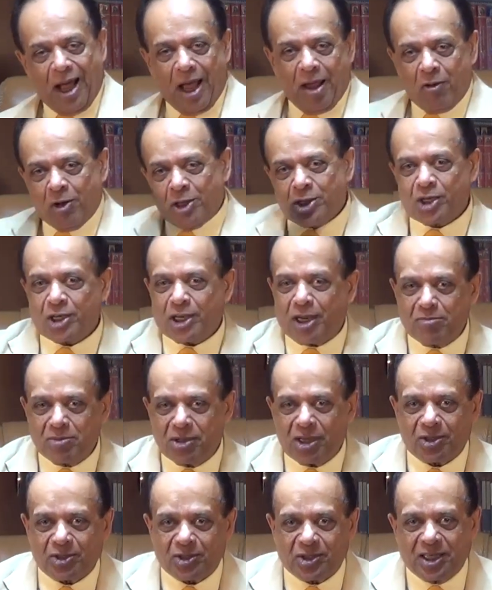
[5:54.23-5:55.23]
I also come
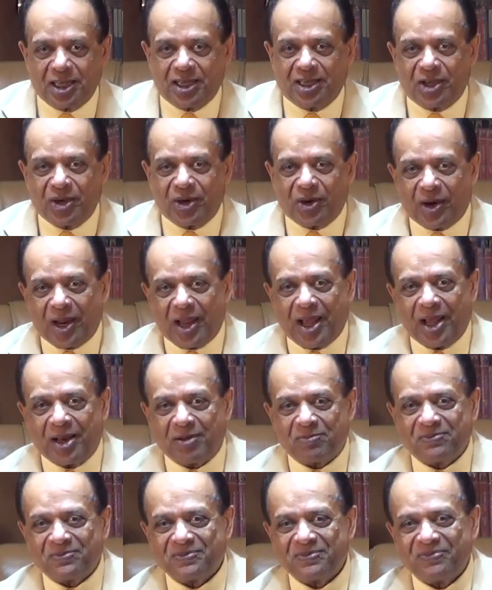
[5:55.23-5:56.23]
here to seek your help.